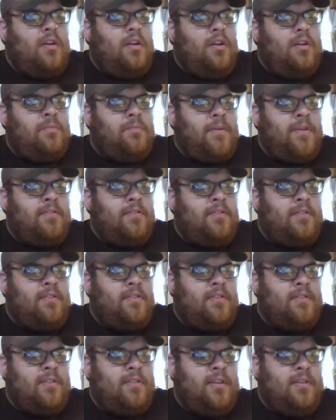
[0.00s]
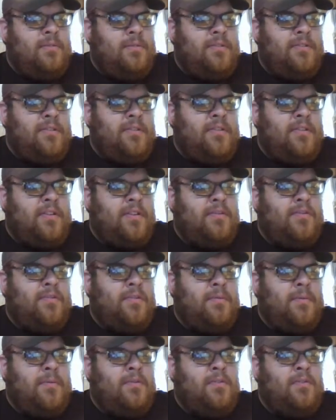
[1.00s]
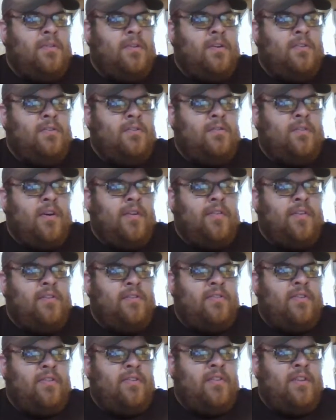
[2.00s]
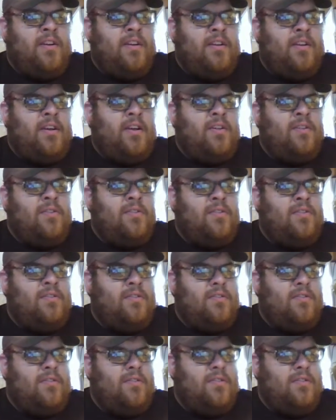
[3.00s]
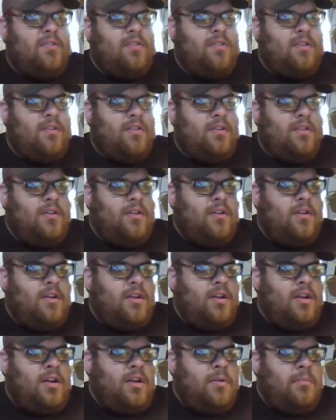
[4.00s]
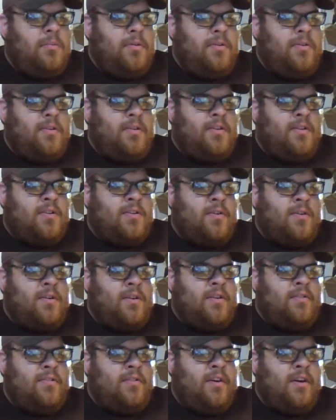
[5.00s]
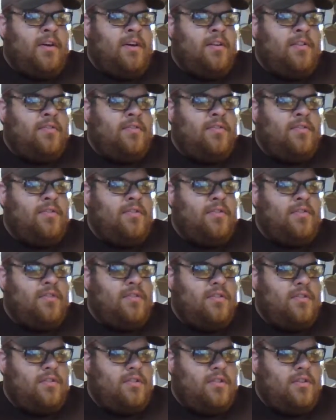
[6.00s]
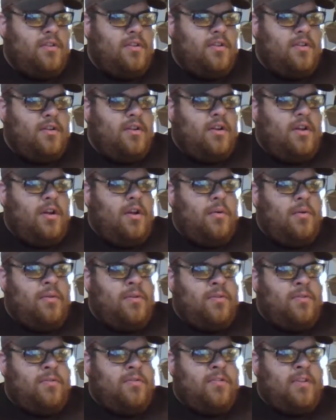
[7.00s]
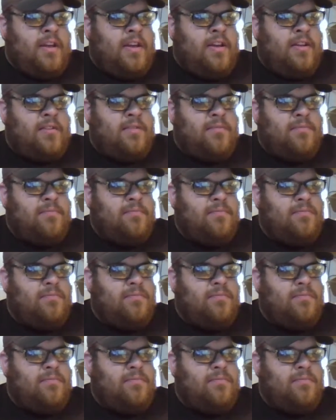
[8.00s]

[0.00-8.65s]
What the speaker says: And basically that one you can get for about $2,579. But you get a Core i5, Windows 10,